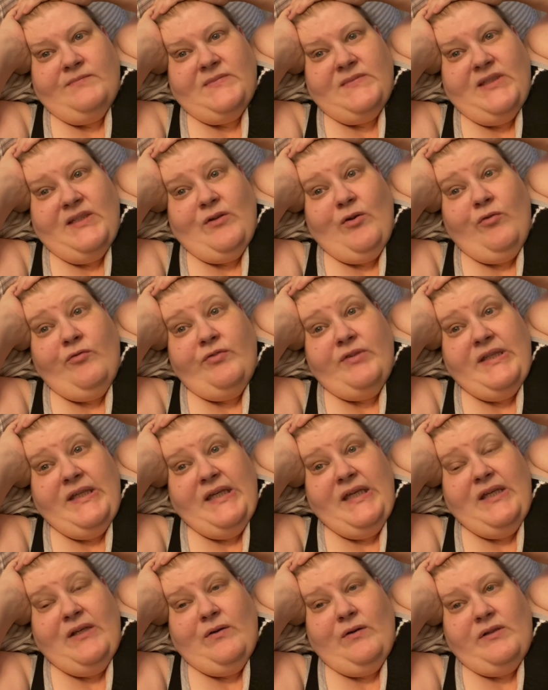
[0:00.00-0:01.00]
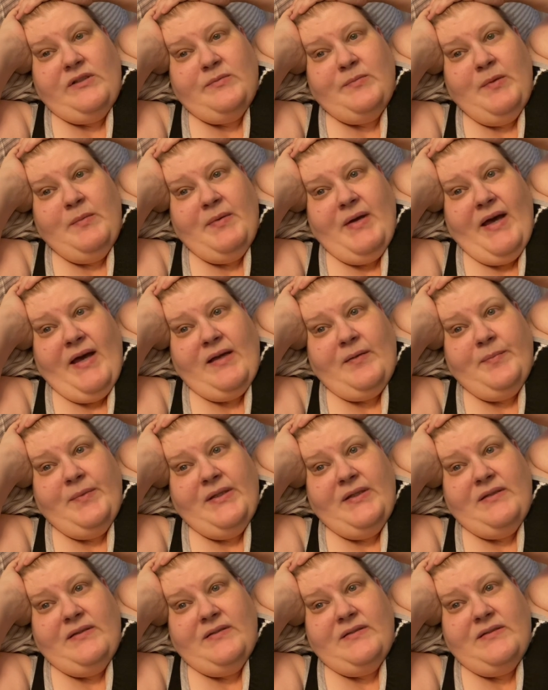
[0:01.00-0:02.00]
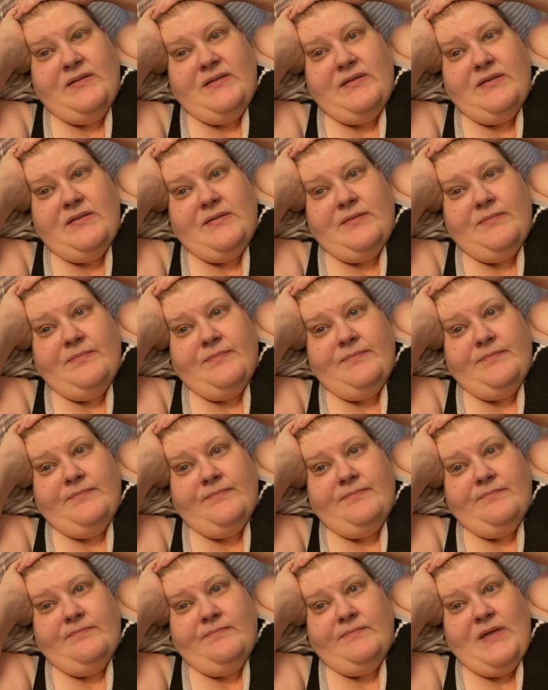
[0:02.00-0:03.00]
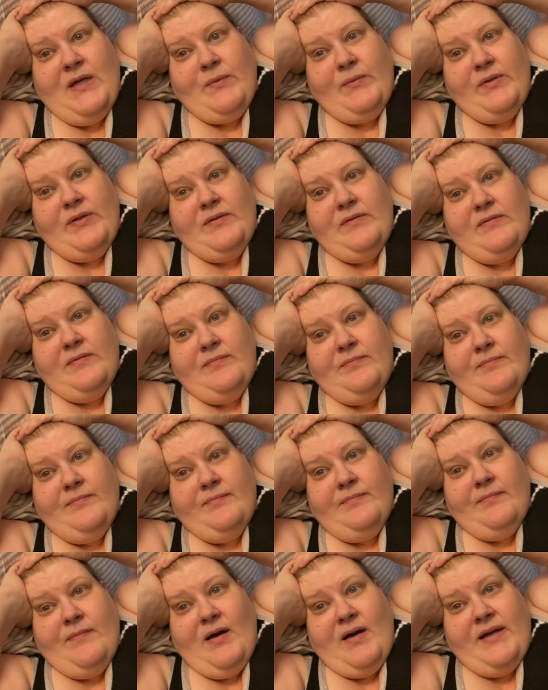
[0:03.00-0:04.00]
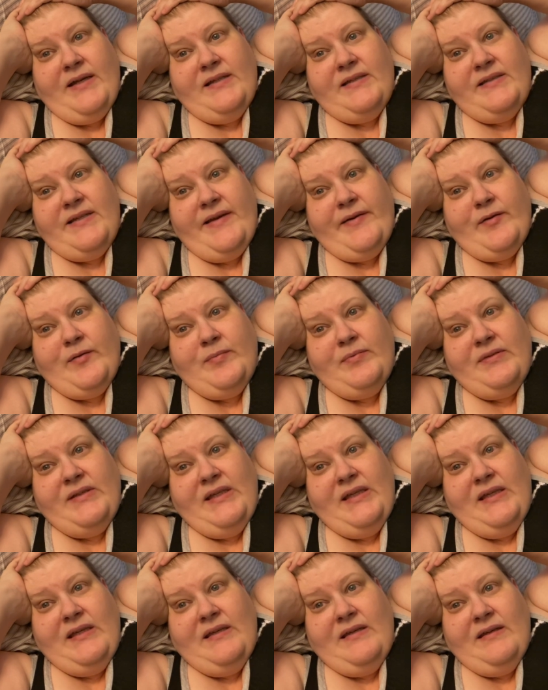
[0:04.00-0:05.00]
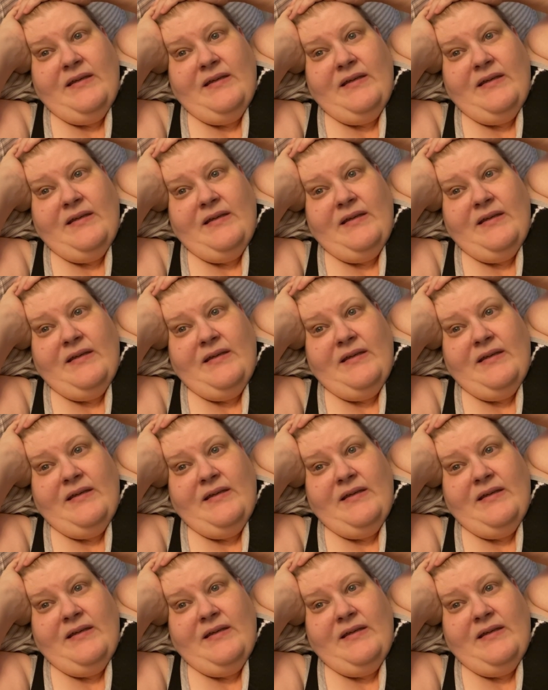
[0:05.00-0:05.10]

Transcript: and hopefully he calls me back because I wouldn't mind terribly